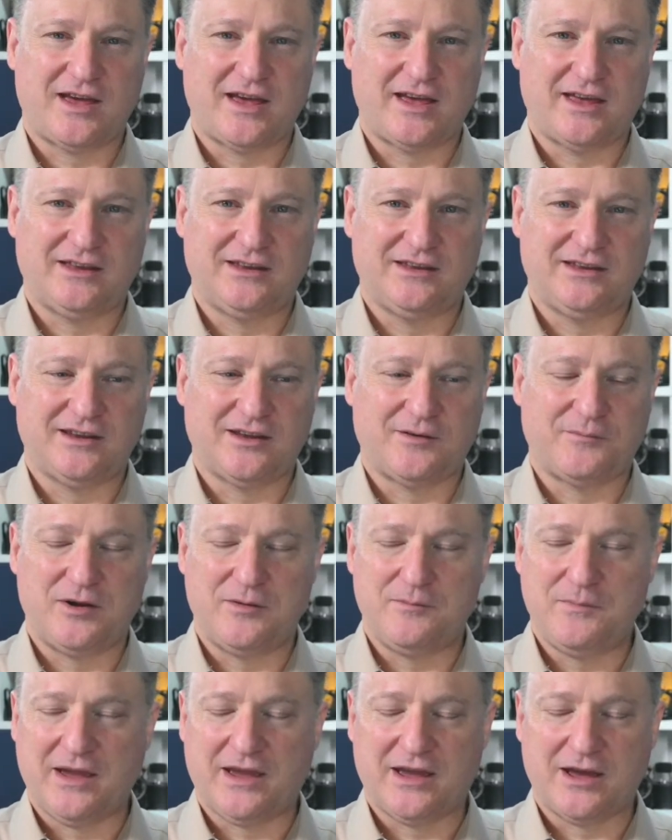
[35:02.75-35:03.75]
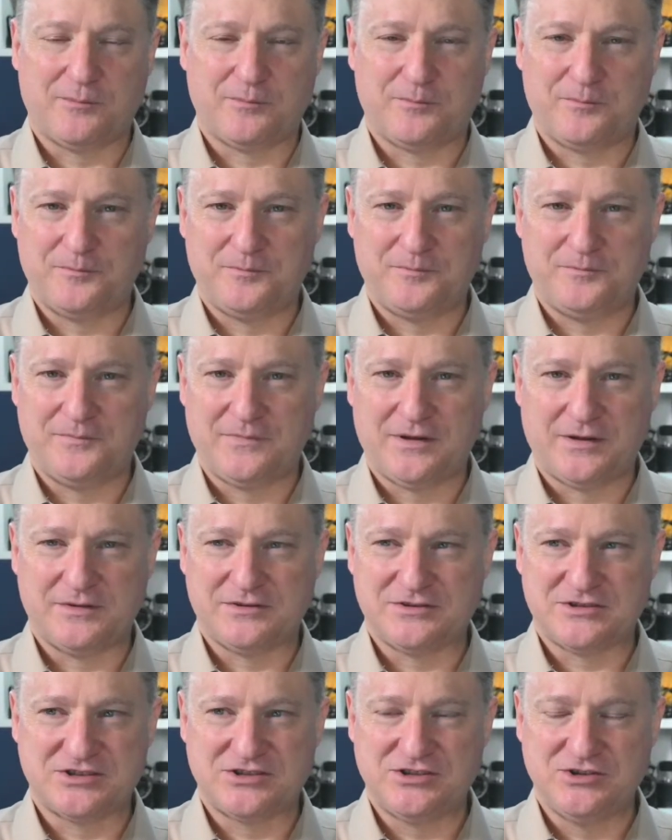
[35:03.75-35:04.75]
I'm going to make up,
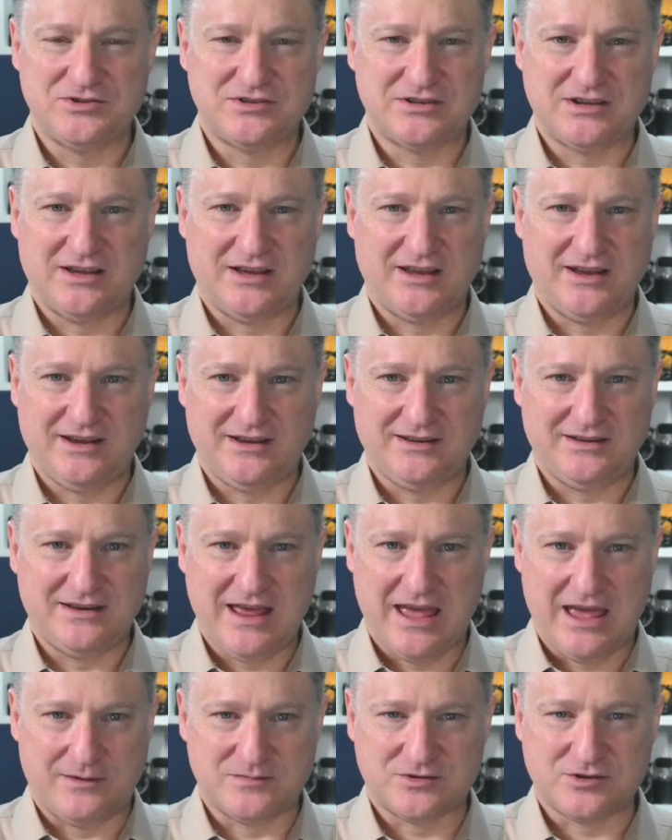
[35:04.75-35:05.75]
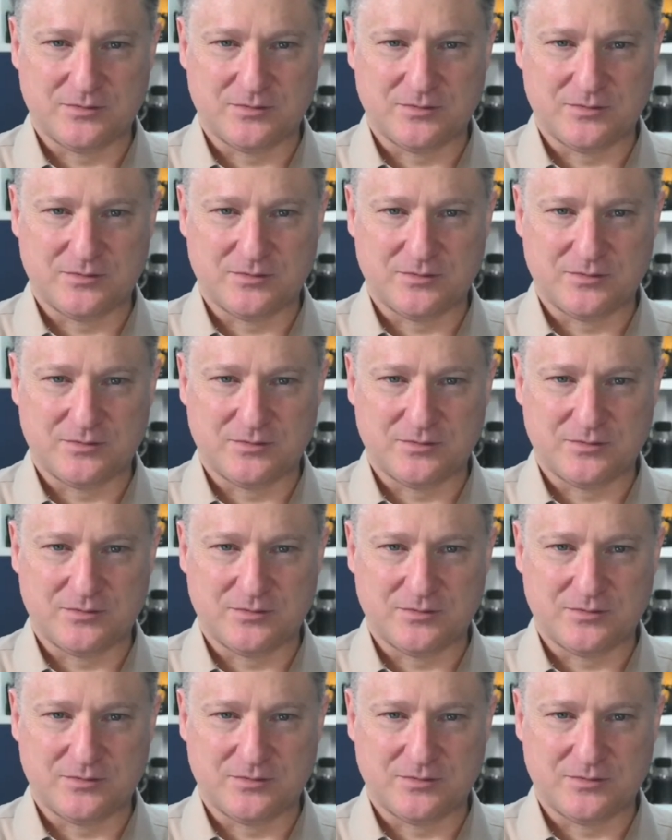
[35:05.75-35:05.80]
just use any name.